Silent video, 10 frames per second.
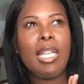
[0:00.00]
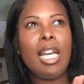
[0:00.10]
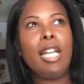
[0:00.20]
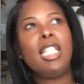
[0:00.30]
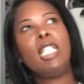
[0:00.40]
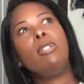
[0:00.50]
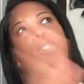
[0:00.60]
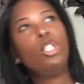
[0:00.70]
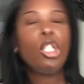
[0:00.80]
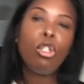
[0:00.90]
a
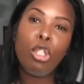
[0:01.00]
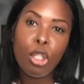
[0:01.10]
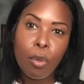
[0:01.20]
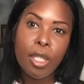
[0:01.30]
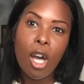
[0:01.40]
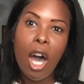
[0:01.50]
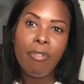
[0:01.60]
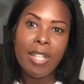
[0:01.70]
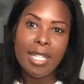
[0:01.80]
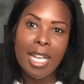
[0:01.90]
shoot
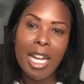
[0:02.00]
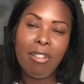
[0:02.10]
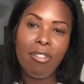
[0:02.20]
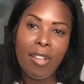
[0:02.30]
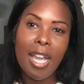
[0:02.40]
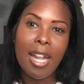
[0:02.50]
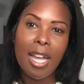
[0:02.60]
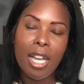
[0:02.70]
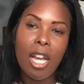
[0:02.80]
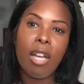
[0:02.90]
off the site of
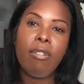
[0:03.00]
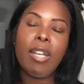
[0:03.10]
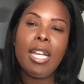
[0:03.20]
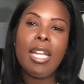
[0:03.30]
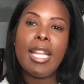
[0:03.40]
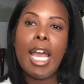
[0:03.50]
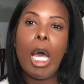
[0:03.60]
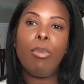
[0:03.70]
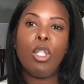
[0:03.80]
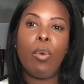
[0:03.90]
va.gov that
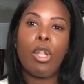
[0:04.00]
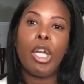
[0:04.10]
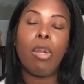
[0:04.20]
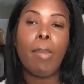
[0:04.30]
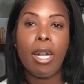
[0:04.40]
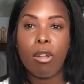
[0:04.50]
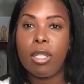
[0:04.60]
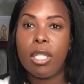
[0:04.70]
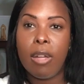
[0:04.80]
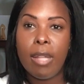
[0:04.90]
helps you with all your medical
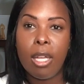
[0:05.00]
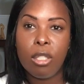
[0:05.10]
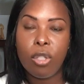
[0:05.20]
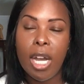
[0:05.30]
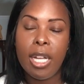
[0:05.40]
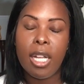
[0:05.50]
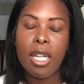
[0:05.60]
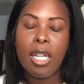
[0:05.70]
stuff, like trying to